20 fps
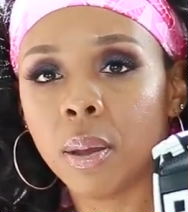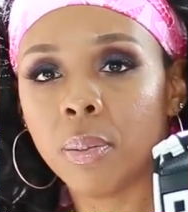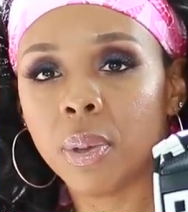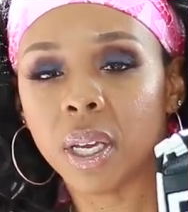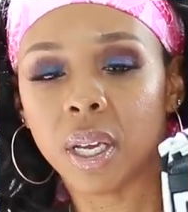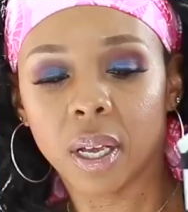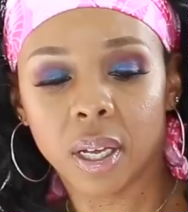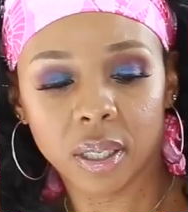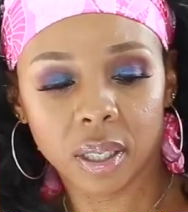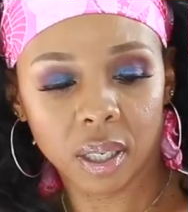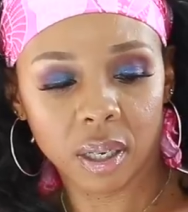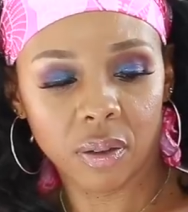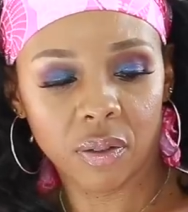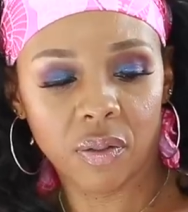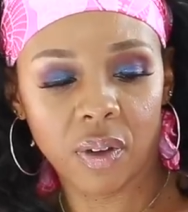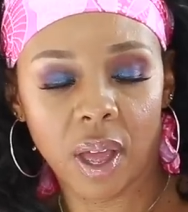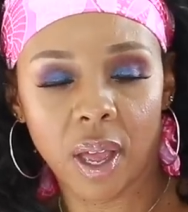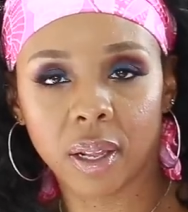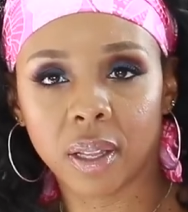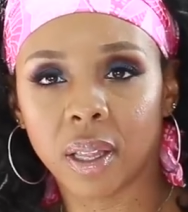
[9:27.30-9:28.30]
because of the
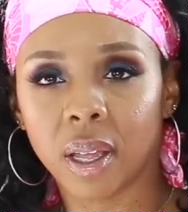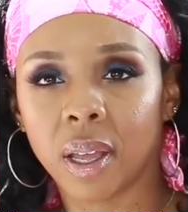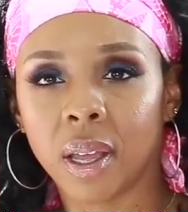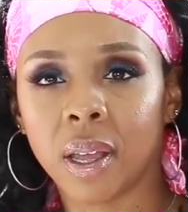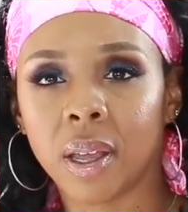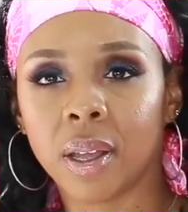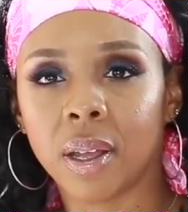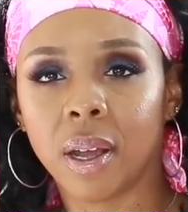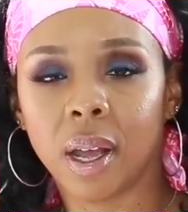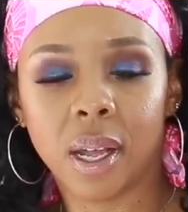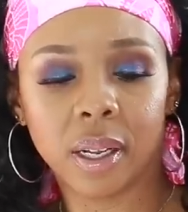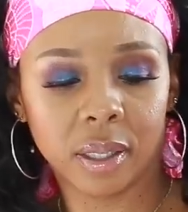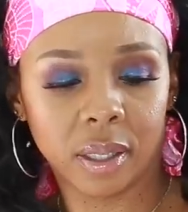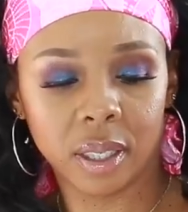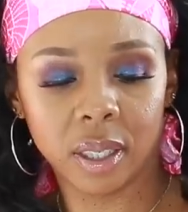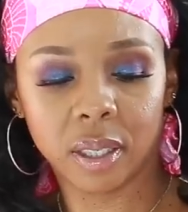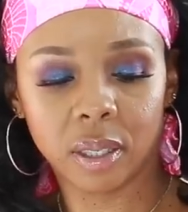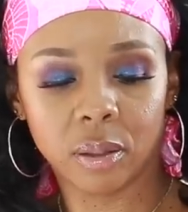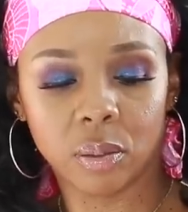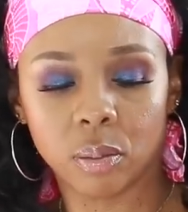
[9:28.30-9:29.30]
fact that uh,
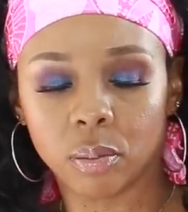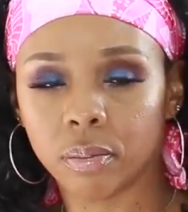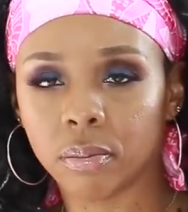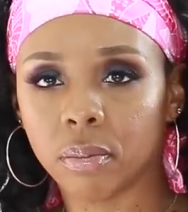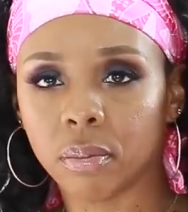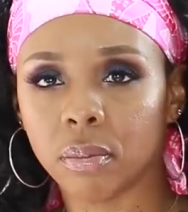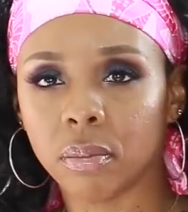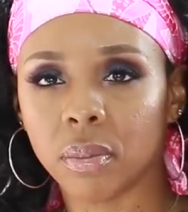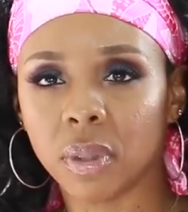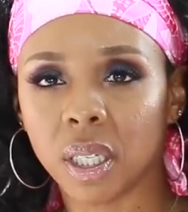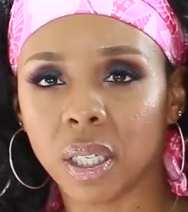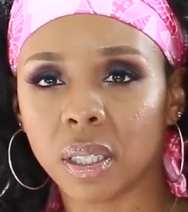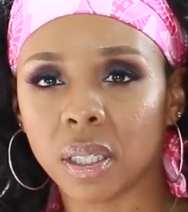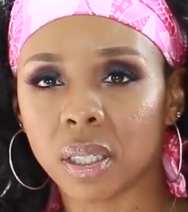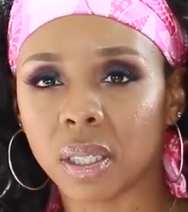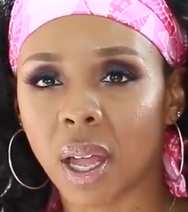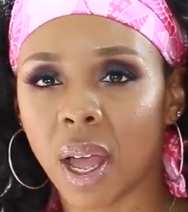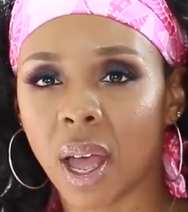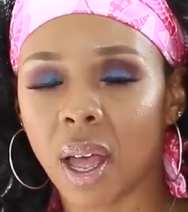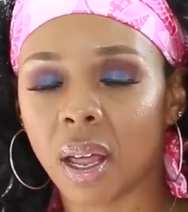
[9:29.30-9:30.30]
this this
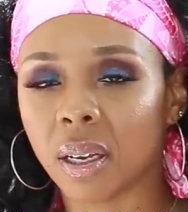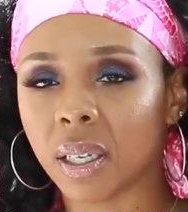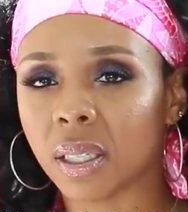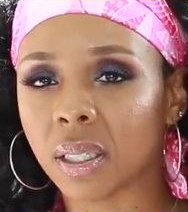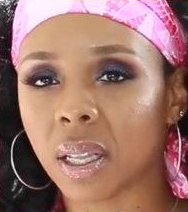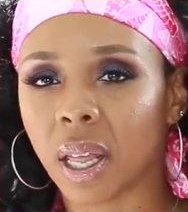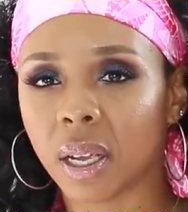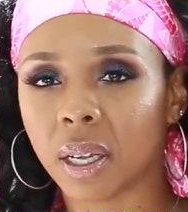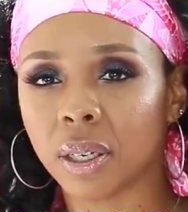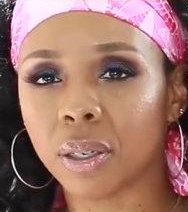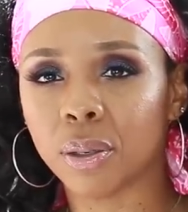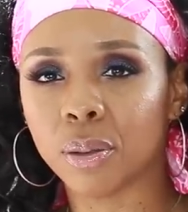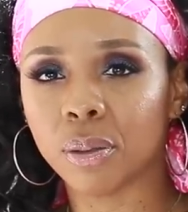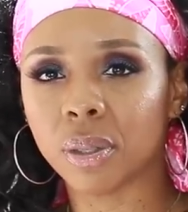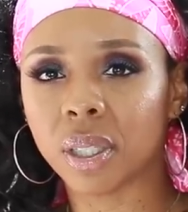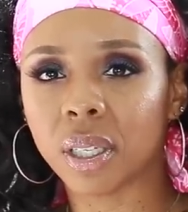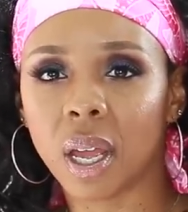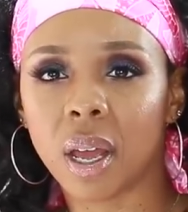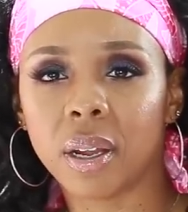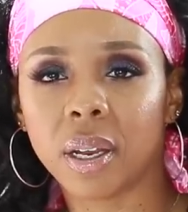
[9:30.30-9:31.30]
style is like a new
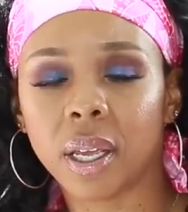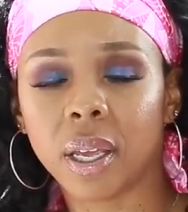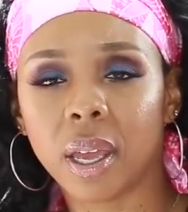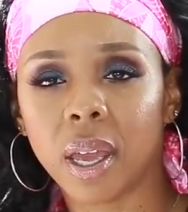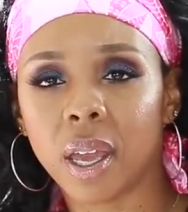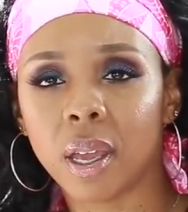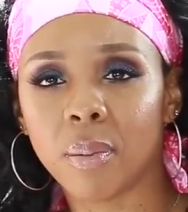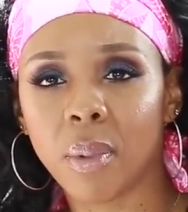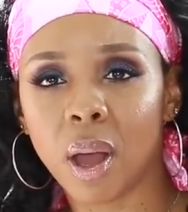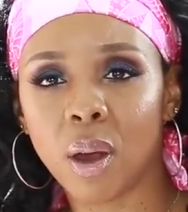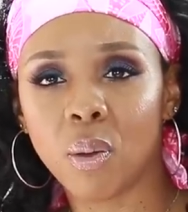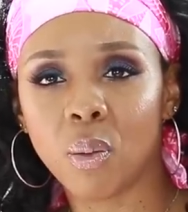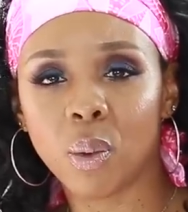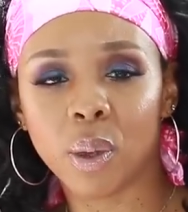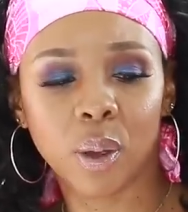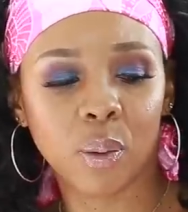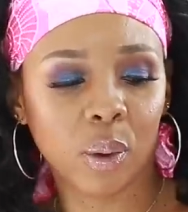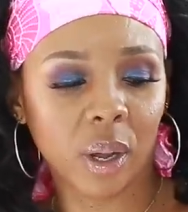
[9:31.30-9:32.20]
style they came out with.